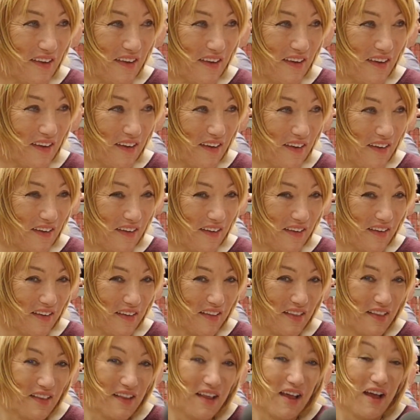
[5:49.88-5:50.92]
give you feedback?
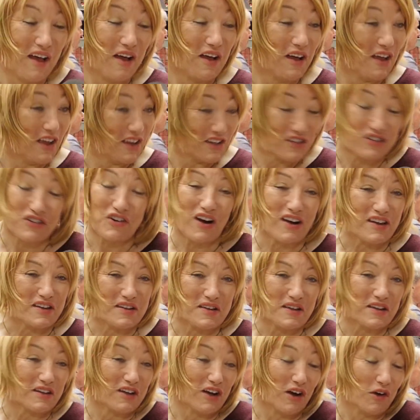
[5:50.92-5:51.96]
Uh, it's
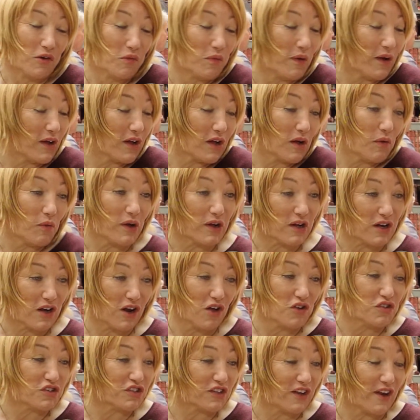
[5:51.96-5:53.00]
great, you know, we're, we're
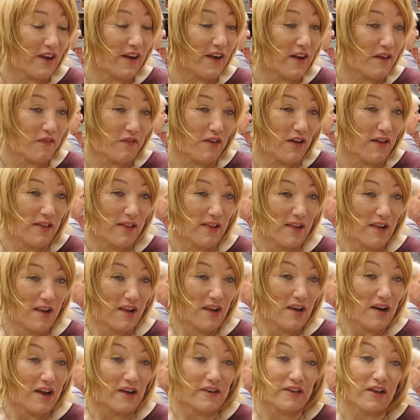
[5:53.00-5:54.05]
closer than ever
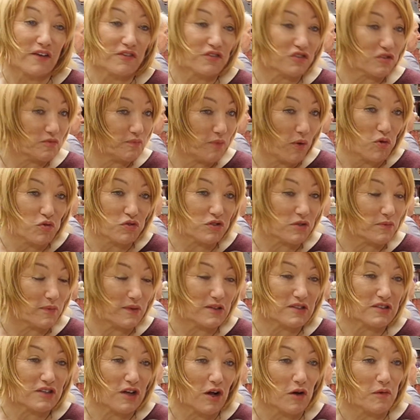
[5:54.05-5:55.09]
and they've supported
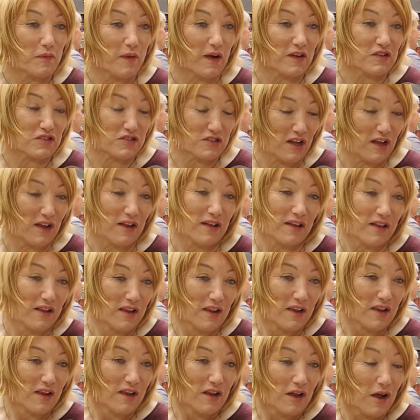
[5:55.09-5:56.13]
me so much that
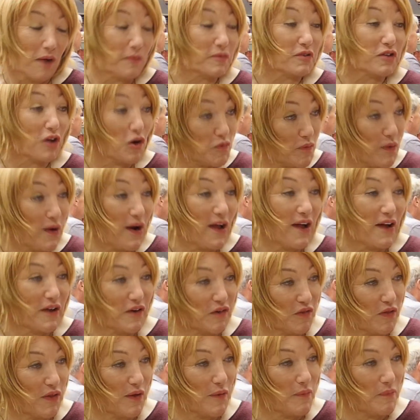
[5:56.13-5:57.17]
I'm so
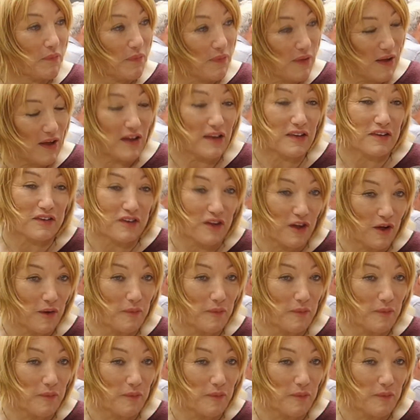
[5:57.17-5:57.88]
proud of them, and